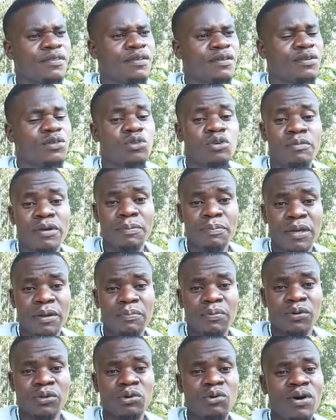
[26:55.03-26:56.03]
so my
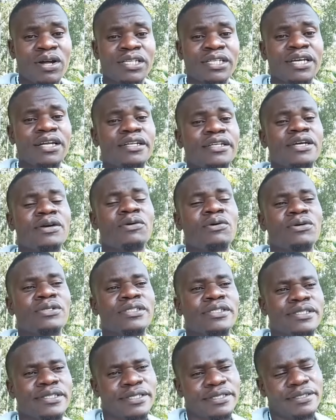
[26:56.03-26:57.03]
people no one killed the
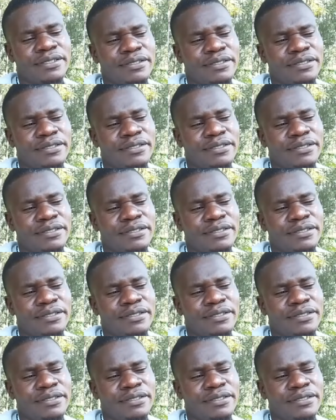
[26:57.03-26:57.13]
horse